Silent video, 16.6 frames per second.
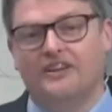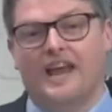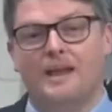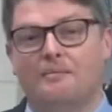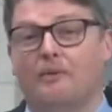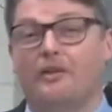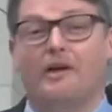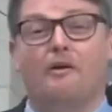
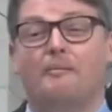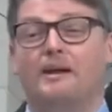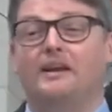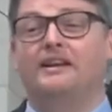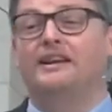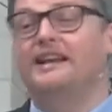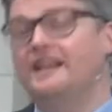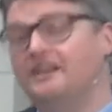table. They were
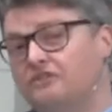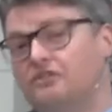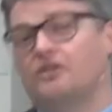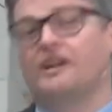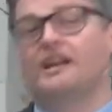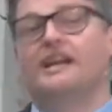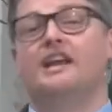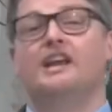being
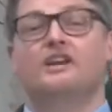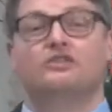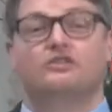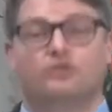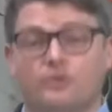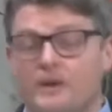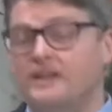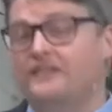literally
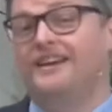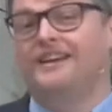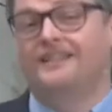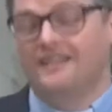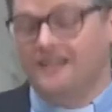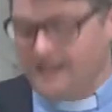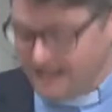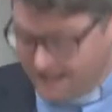
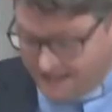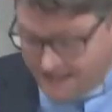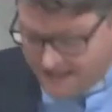treated like